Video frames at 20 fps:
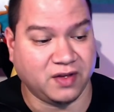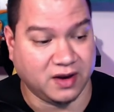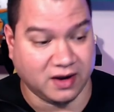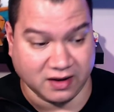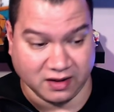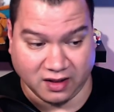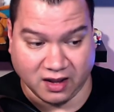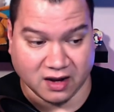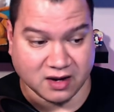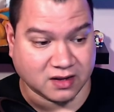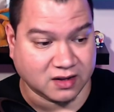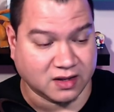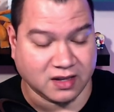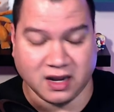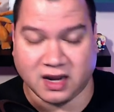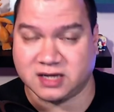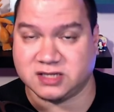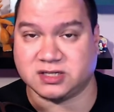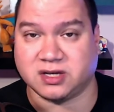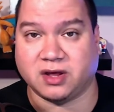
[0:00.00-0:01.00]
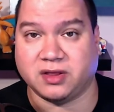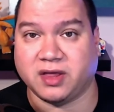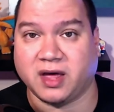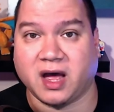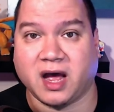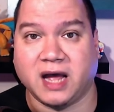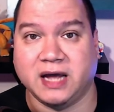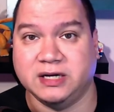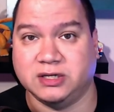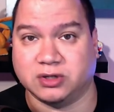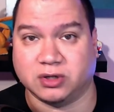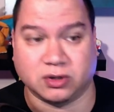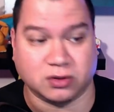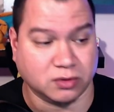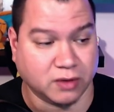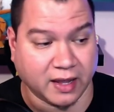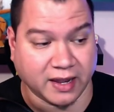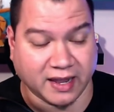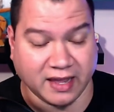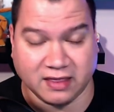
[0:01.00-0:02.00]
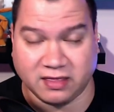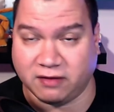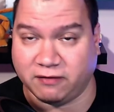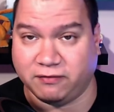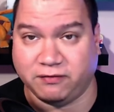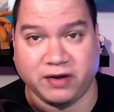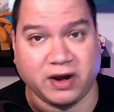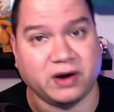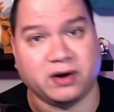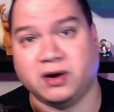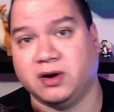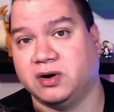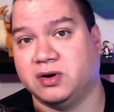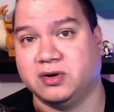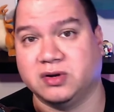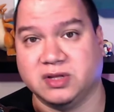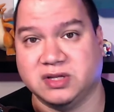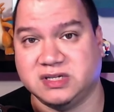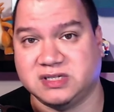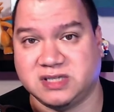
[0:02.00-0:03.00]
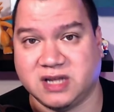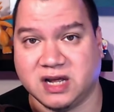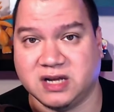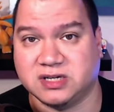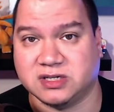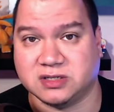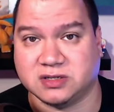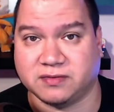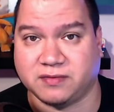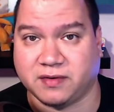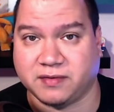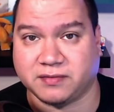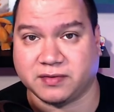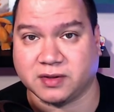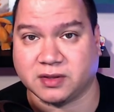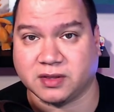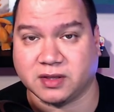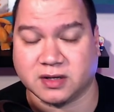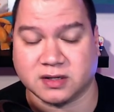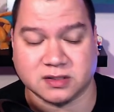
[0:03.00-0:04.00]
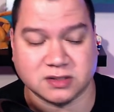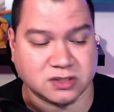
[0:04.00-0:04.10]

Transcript: and luckily I saw the hydra like in the very early stages of everything.